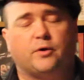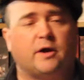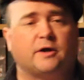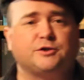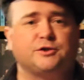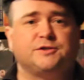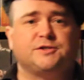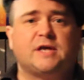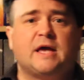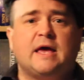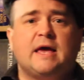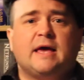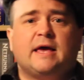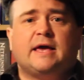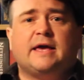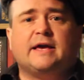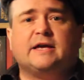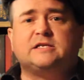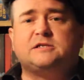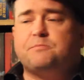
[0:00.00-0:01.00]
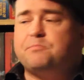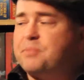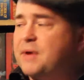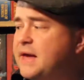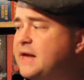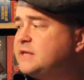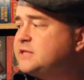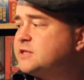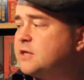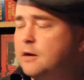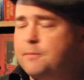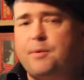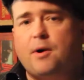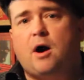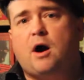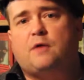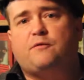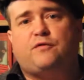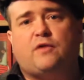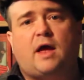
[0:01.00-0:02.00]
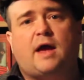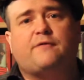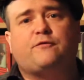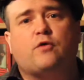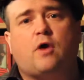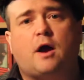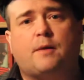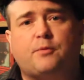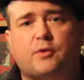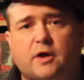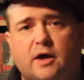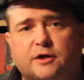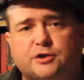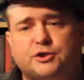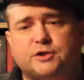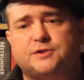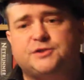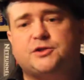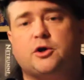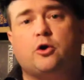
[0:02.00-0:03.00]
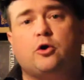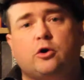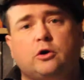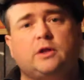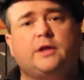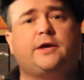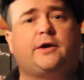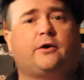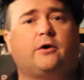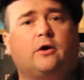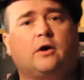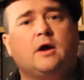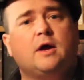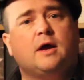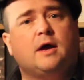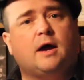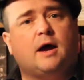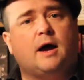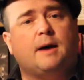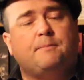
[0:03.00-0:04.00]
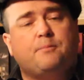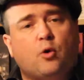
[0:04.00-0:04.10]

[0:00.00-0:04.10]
Productions, is based upon Flying Frog Productions' earlier uh,